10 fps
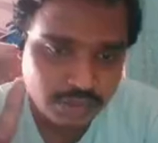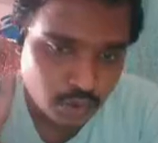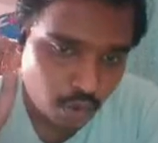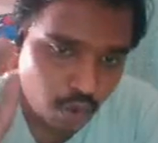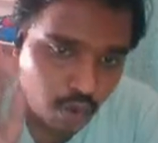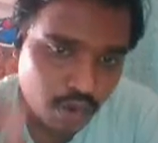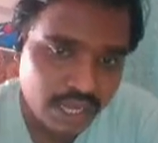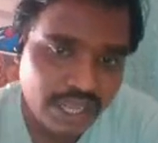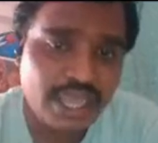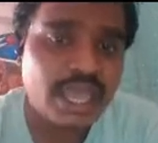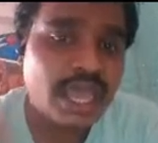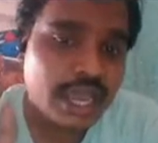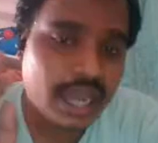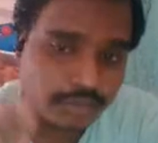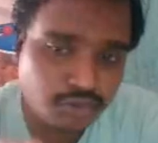will slowly
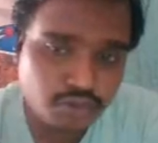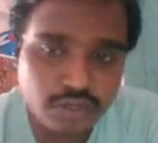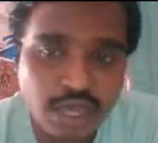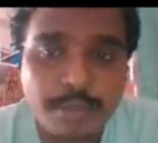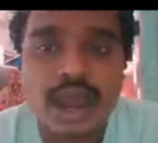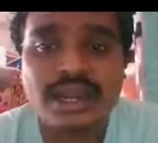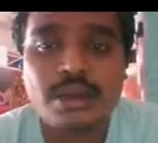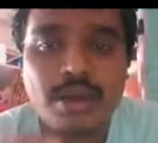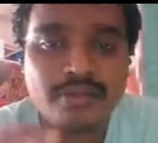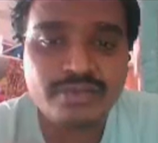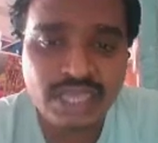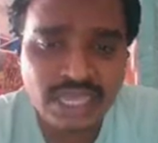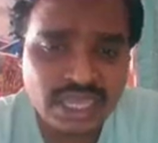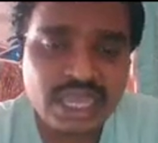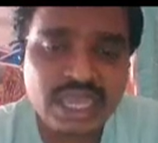comes to the bottom of
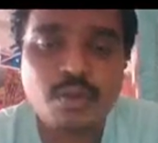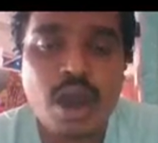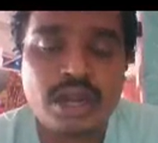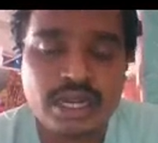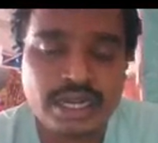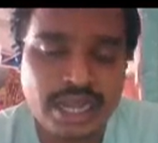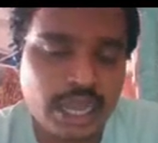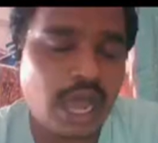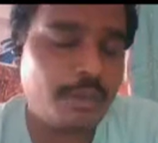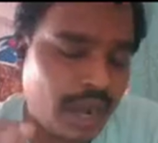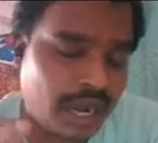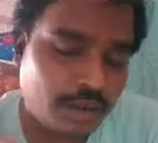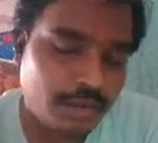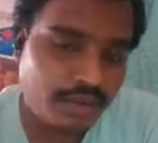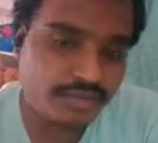the water tank or
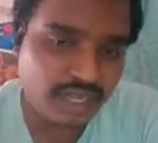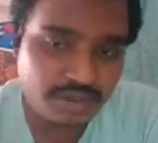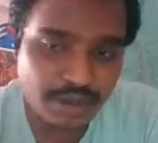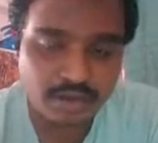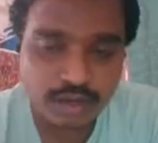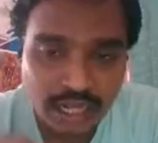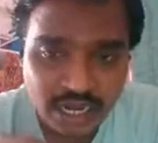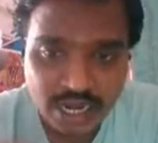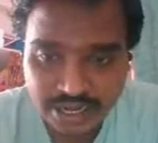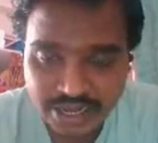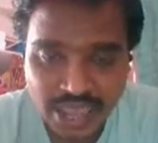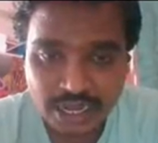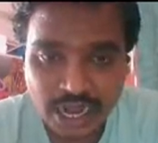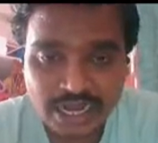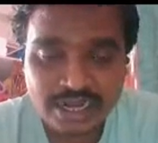bottom of that particular
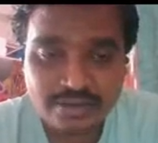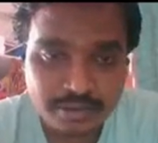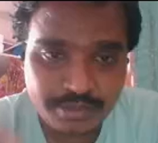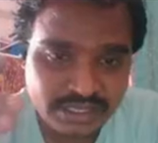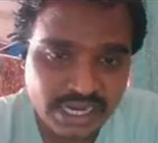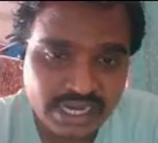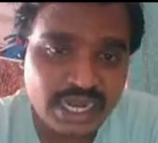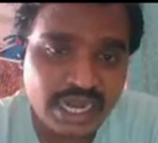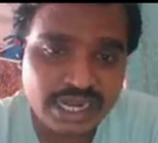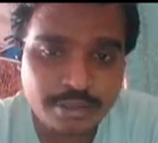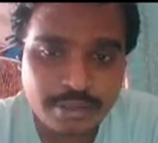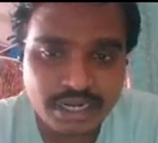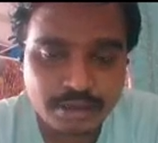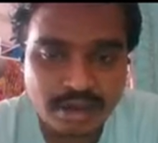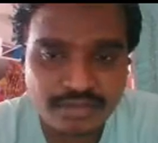tank, and it will be settled at
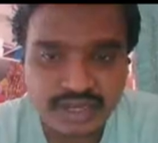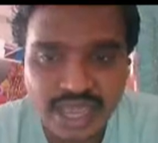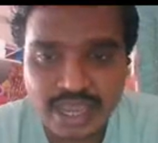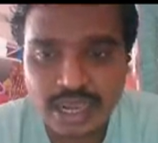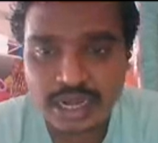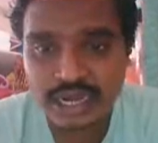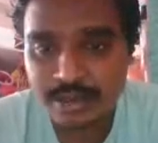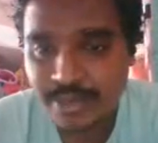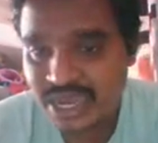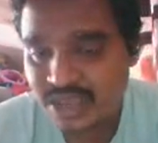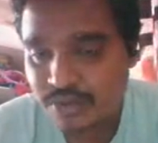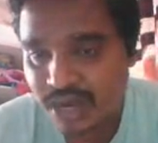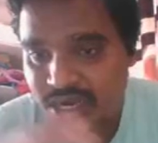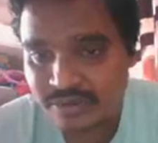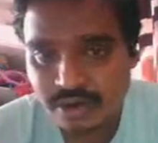the bottom of the tank, and the
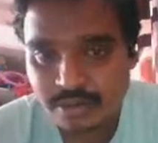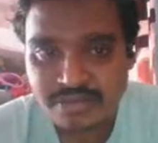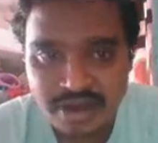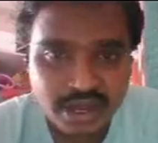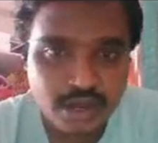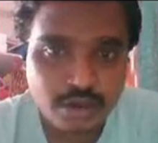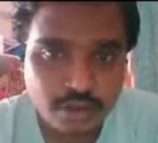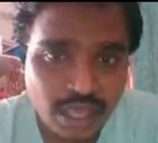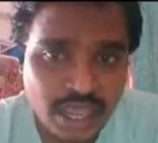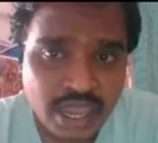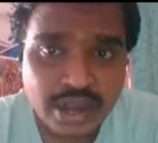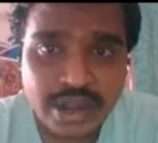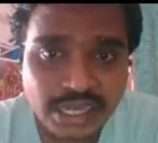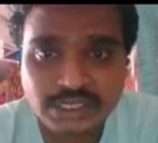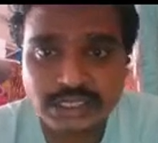remaining water will be fed into the
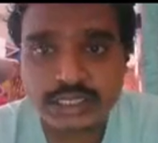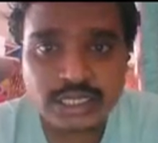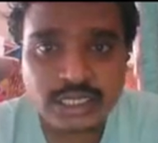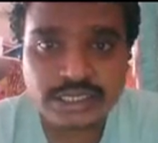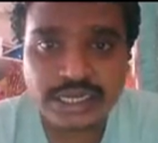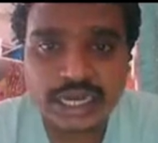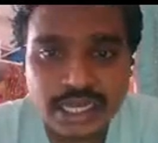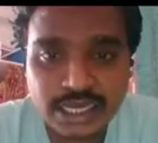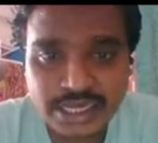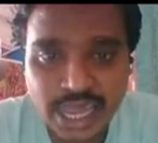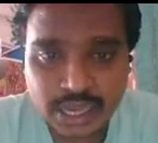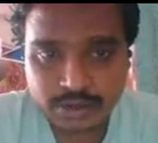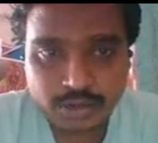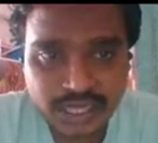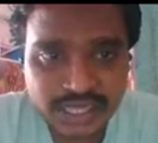next settling tank.
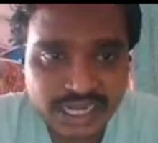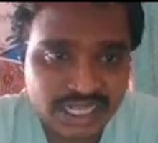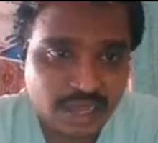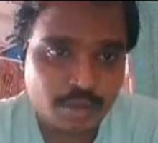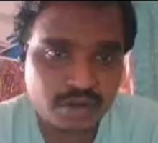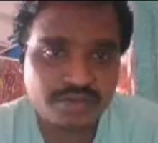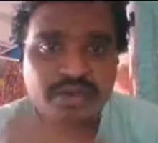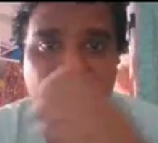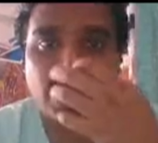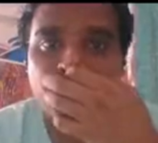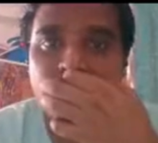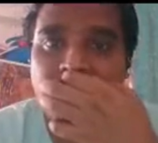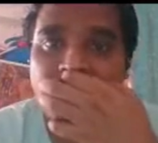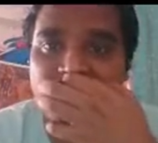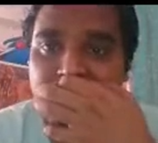Okay, that is about the fill and
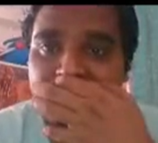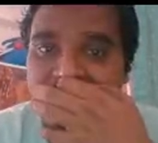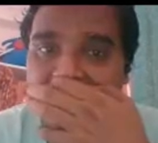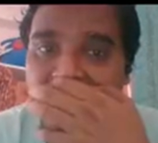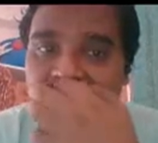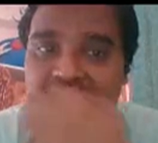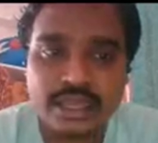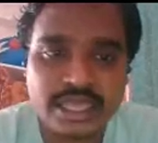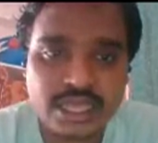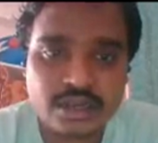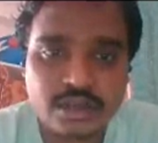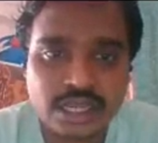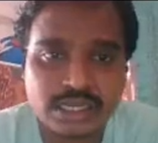draw type settling tank. Here you